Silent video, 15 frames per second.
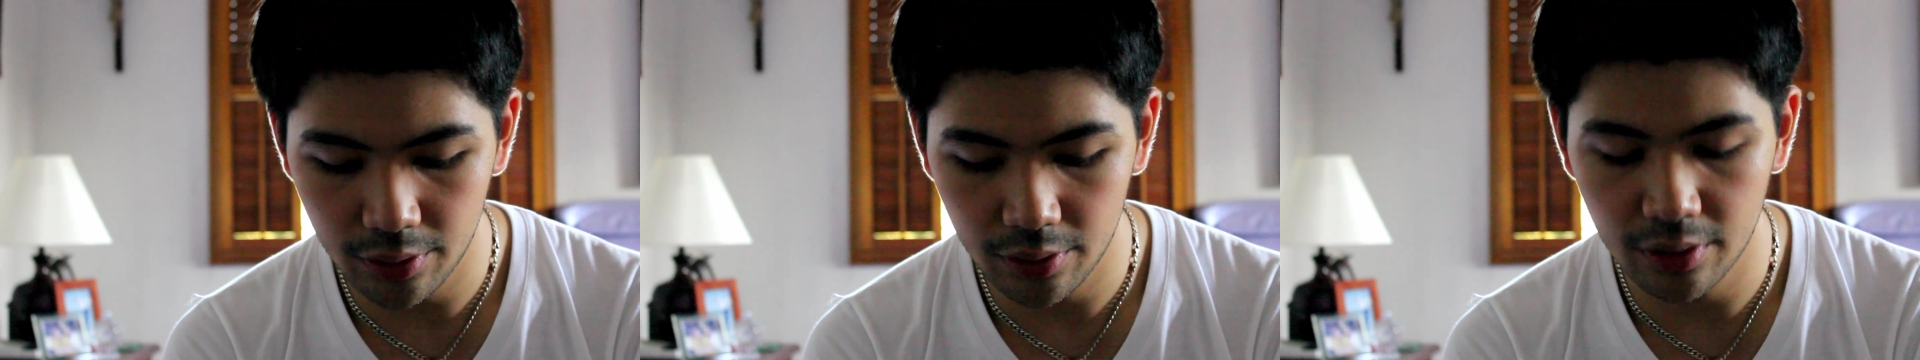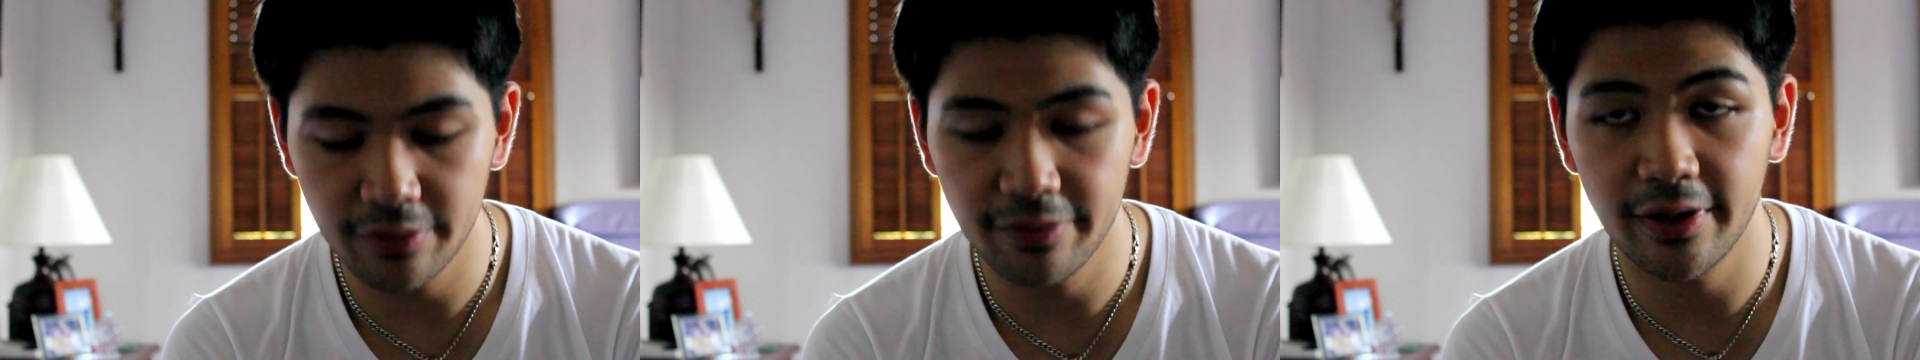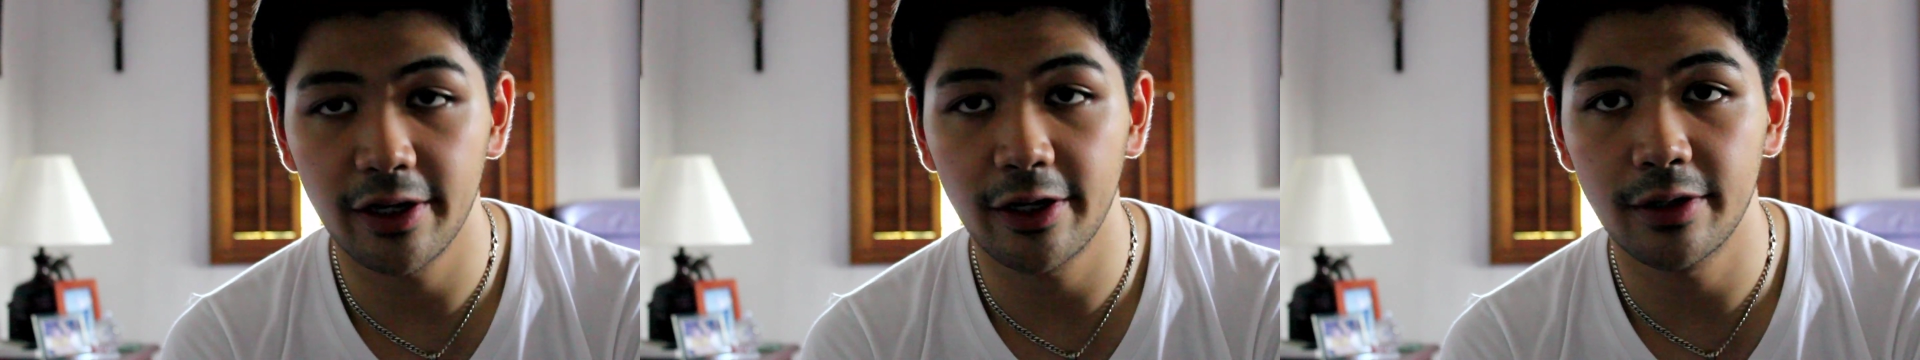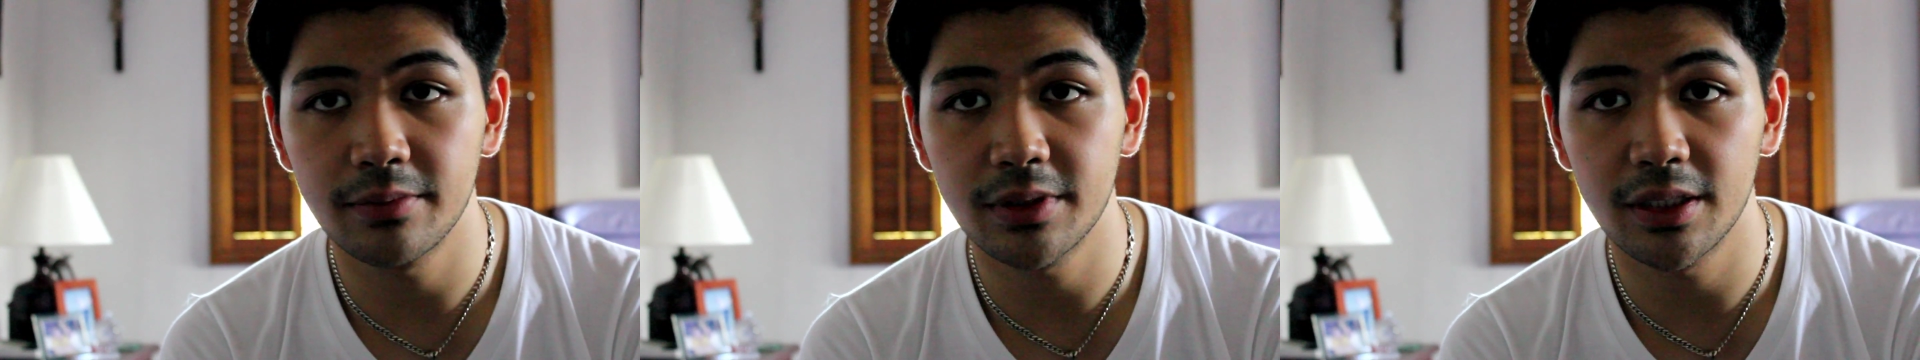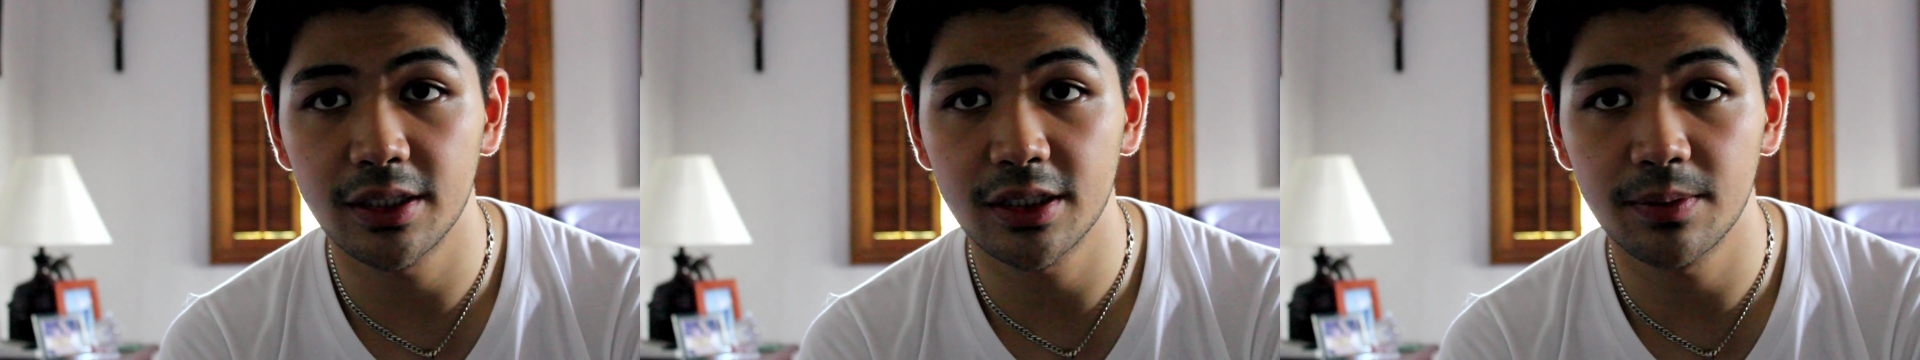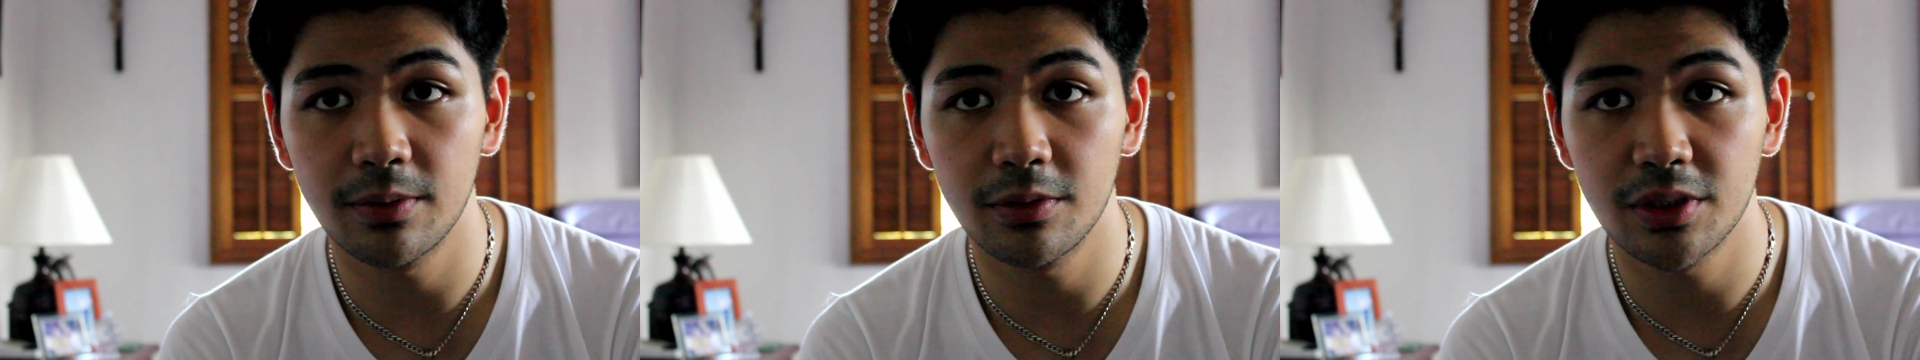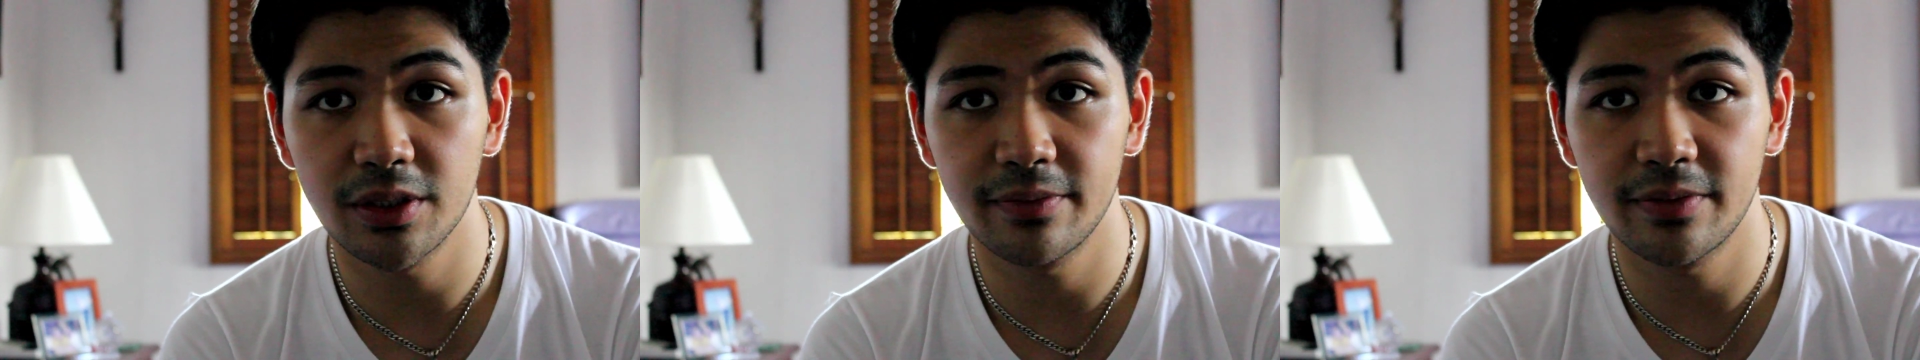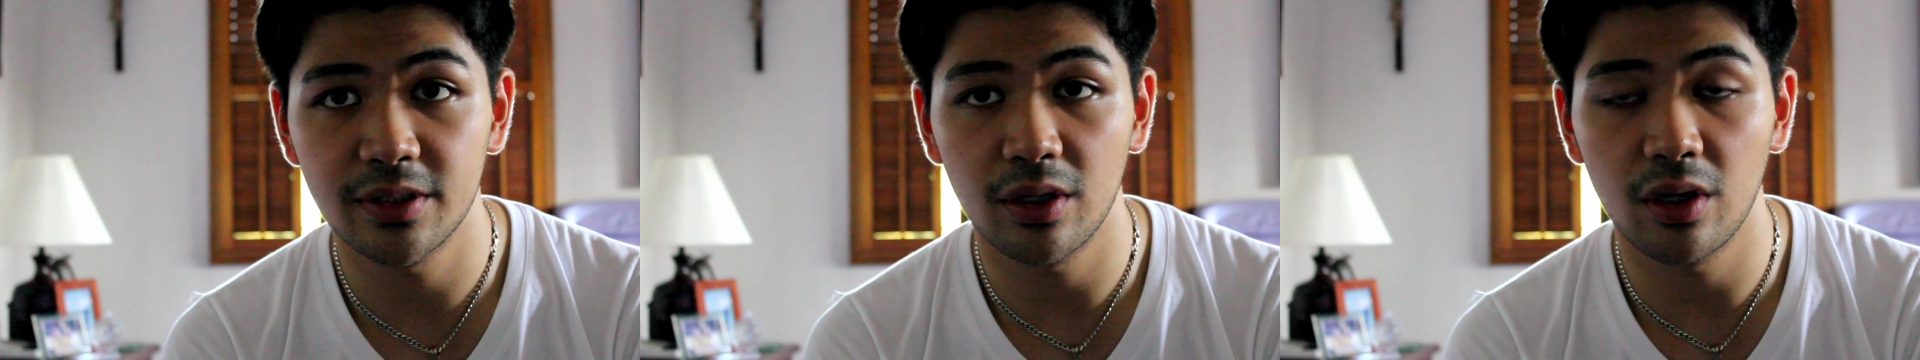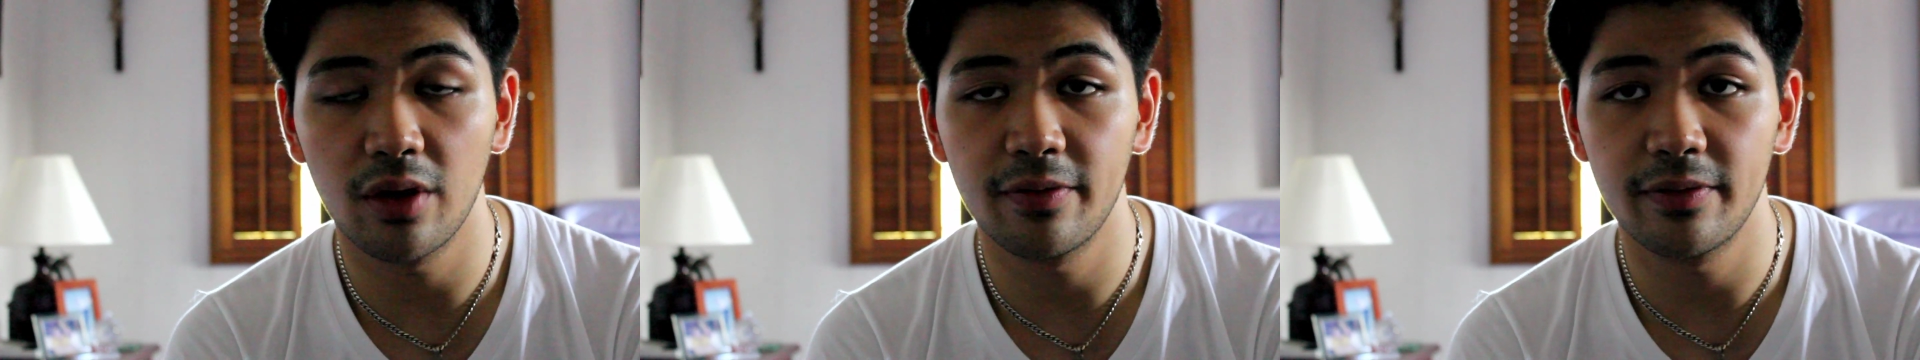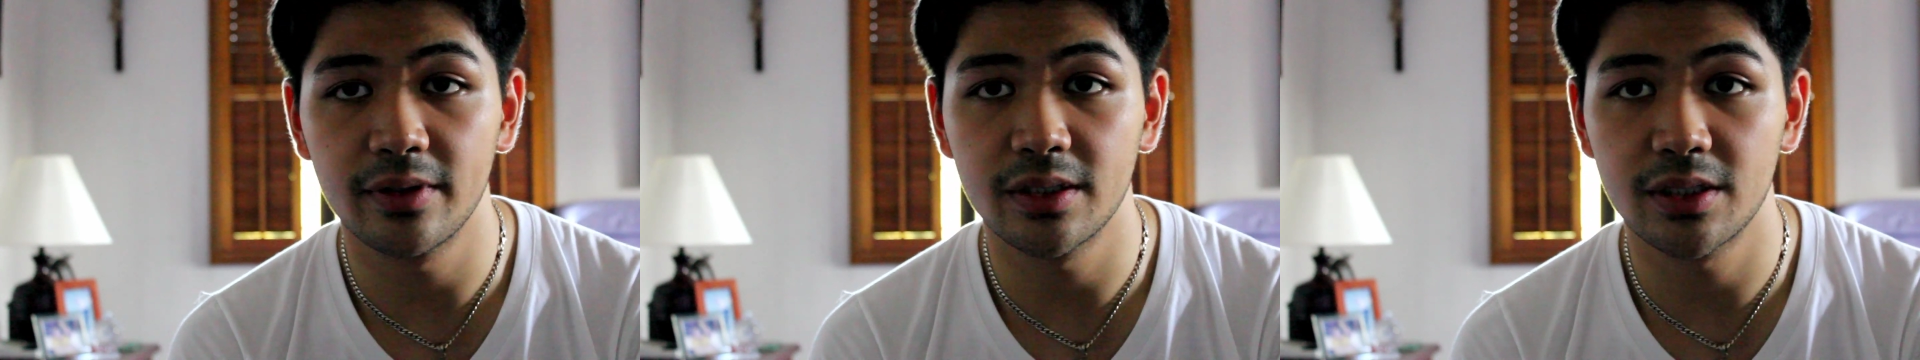the Firearms and Explosives
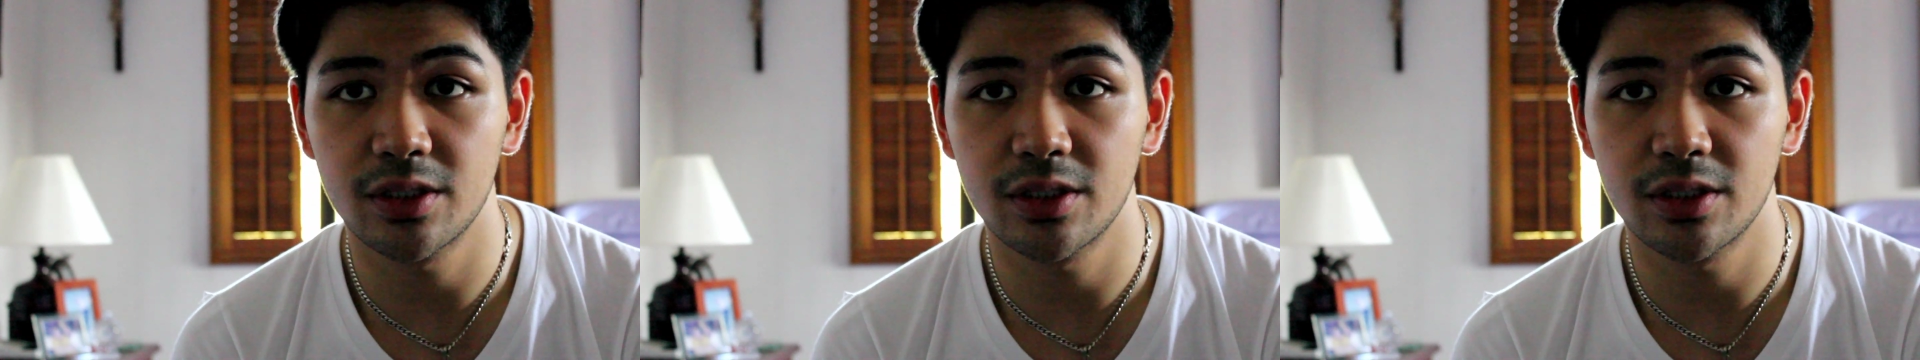Office.